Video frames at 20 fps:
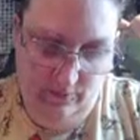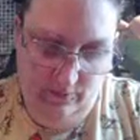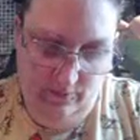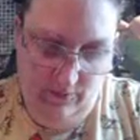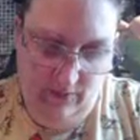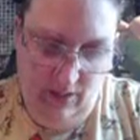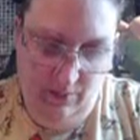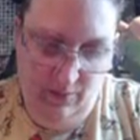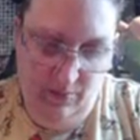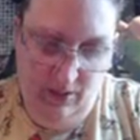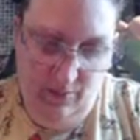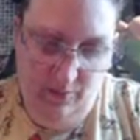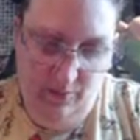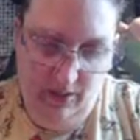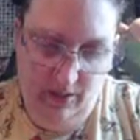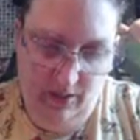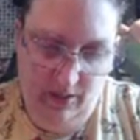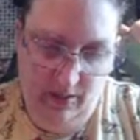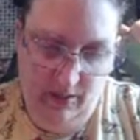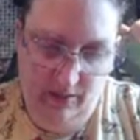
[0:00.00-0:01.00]
In my
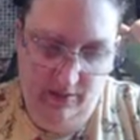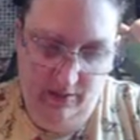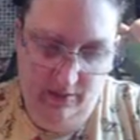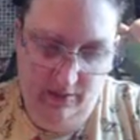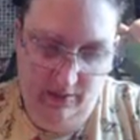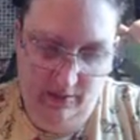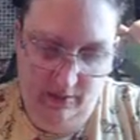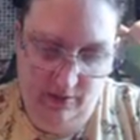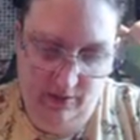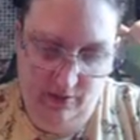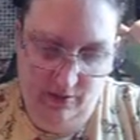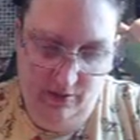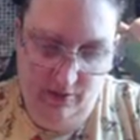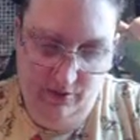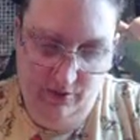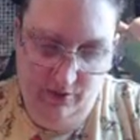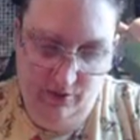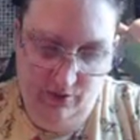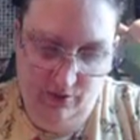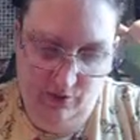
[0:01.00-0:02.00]
mind, there's
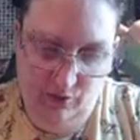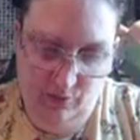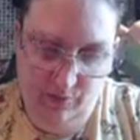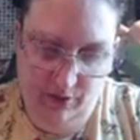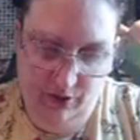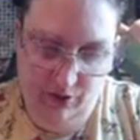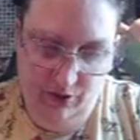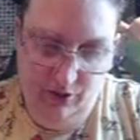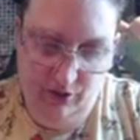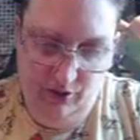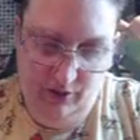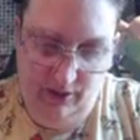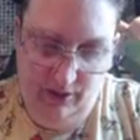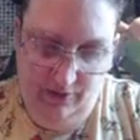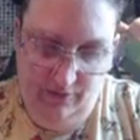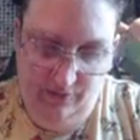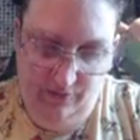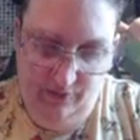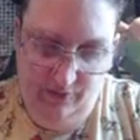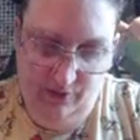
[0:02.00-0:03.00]
so much
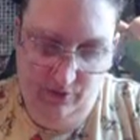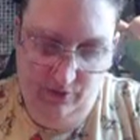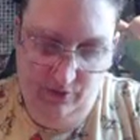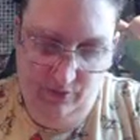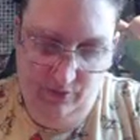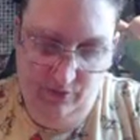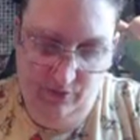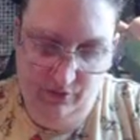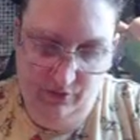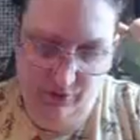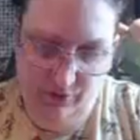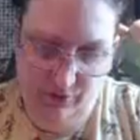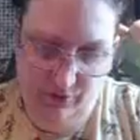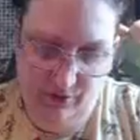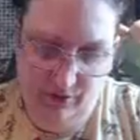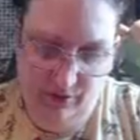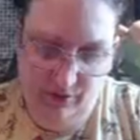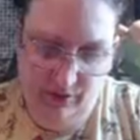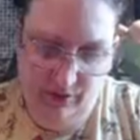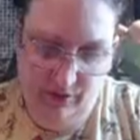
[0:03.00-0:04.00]
leftovers
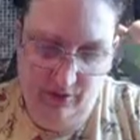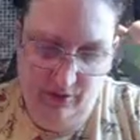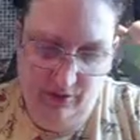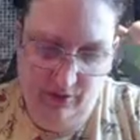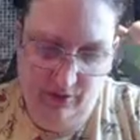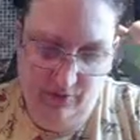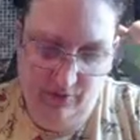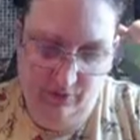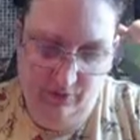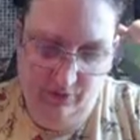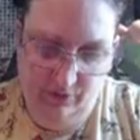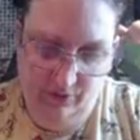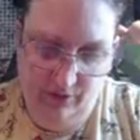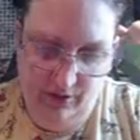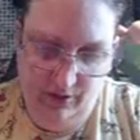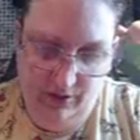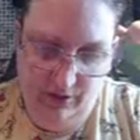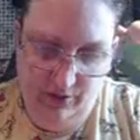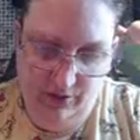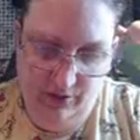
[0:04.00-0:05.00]
still in the
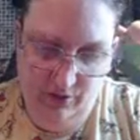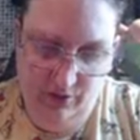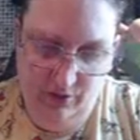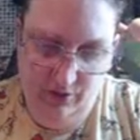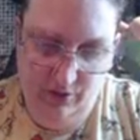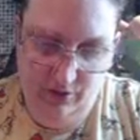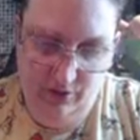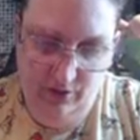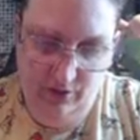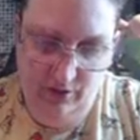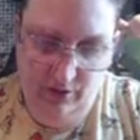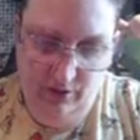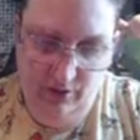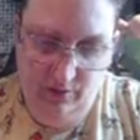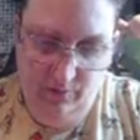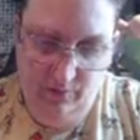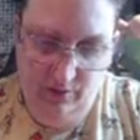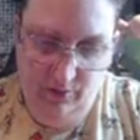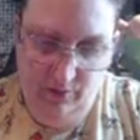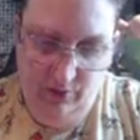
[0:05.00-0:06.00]
fridge,
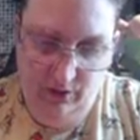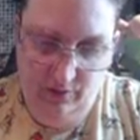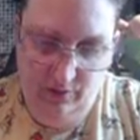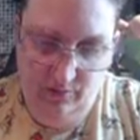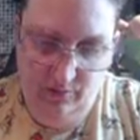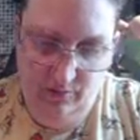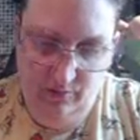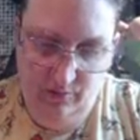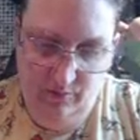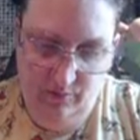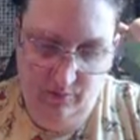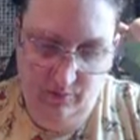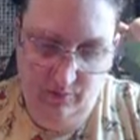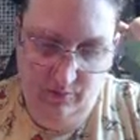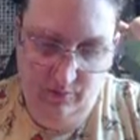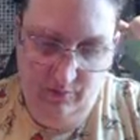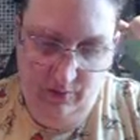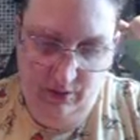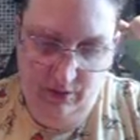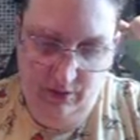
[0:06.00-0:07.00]
but
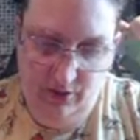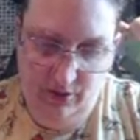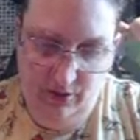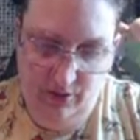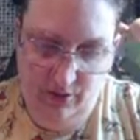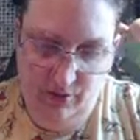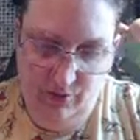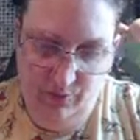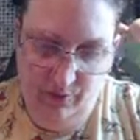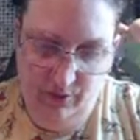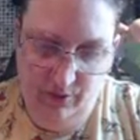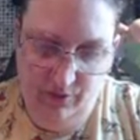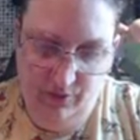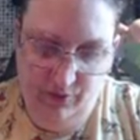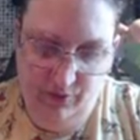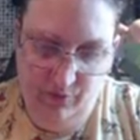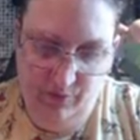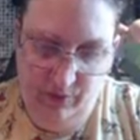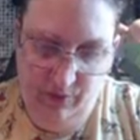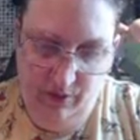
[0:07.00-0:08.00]
my daughter's one of
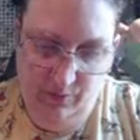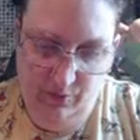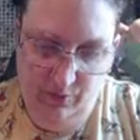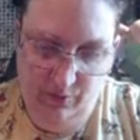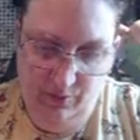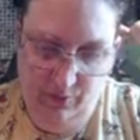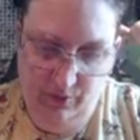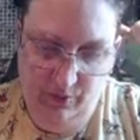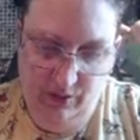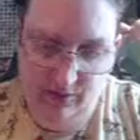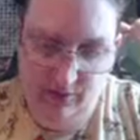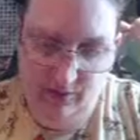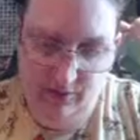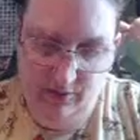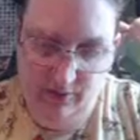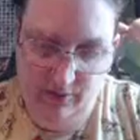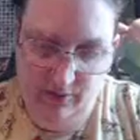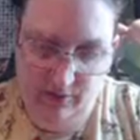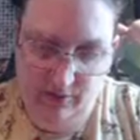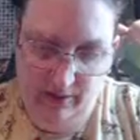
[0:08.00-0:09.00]
those people who
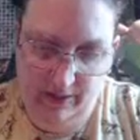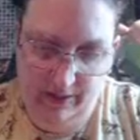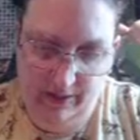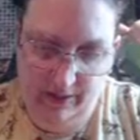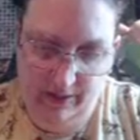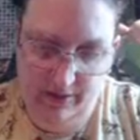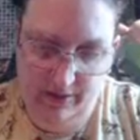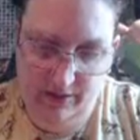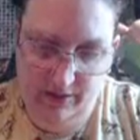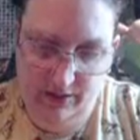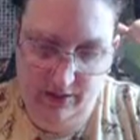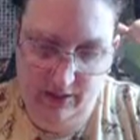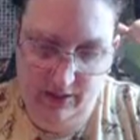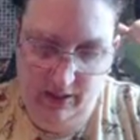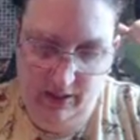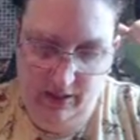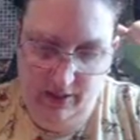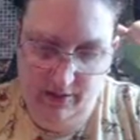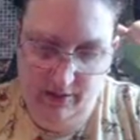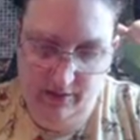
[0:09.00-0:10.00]
doesn't like to
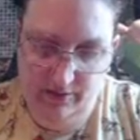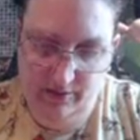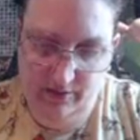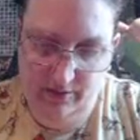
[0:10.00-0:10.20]
eat